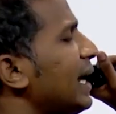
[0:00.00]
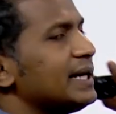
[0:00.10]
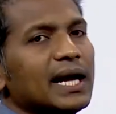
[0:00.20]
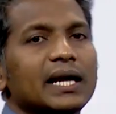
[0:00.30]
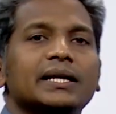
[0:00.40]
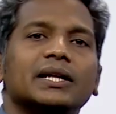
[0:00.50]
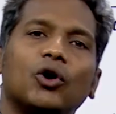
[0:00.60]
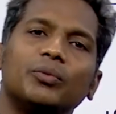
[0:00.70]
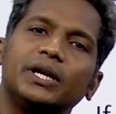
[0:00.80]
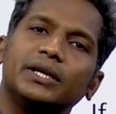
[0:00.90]
entire
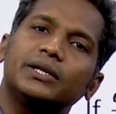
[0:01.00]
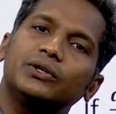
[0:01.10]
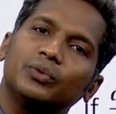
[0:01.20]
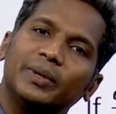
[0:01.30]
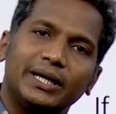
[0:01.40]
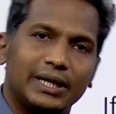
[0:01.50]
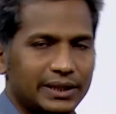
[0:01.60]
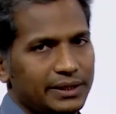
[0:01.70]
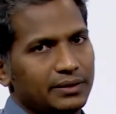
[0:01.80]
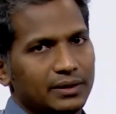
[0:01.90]
denominator to be
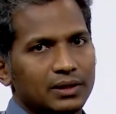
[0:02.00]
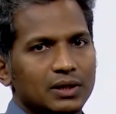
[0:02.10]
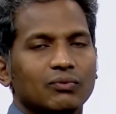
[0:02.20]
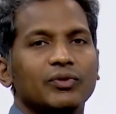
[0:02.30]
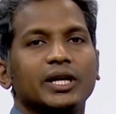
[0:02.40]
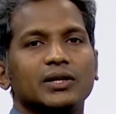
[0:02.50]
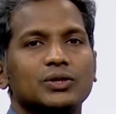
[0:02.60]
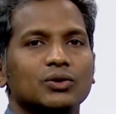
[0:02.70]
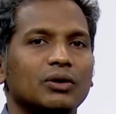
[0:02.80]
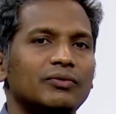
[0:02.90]
t, we can
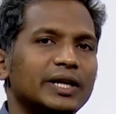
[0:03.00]
solve